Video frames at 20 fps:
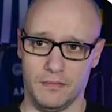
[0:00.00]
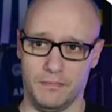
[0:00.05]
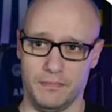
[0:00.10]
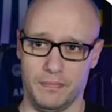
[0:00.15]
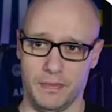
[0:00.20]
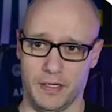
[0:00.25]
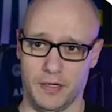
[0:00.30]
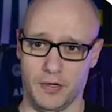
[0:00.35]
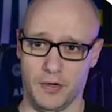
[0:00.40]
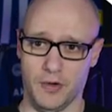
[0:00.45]

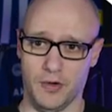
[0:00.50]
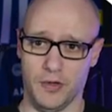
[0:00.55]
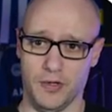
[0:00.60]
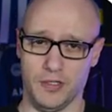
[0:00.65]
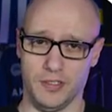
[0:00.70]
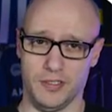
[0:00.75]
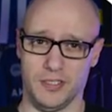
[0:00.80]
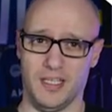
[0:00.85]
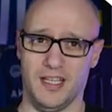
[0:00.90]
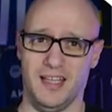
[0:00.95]

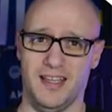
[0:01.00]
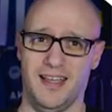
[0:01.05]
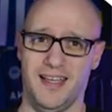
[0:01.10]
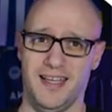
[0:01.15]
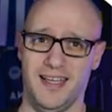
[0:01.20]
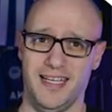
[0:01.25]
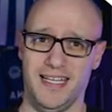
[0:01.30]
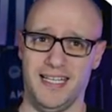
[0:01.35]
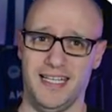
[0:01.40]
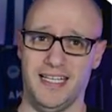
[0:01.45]
because
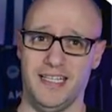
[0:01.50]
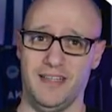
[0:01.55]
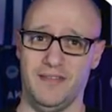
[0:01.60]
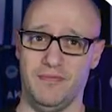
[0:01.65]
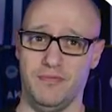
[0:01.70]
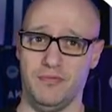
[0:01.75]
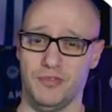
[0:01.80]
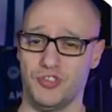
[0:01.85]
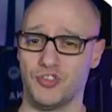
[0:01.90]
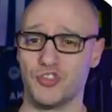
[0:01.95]
I
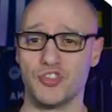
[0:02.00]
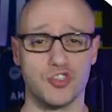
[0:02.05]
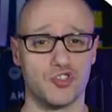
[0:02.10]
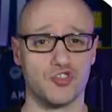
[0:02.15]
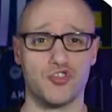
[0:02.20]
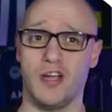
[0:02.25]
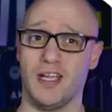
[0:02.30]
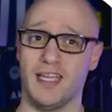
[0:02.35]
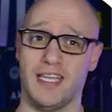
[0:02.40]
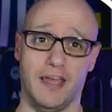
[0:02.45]
was just
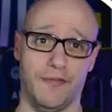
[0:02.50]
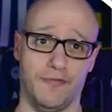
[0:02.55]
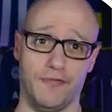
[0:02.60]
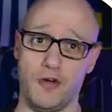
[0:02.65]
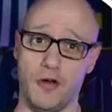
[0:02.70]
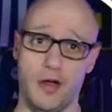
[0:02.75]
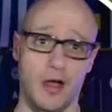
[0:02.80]
trying to get through it.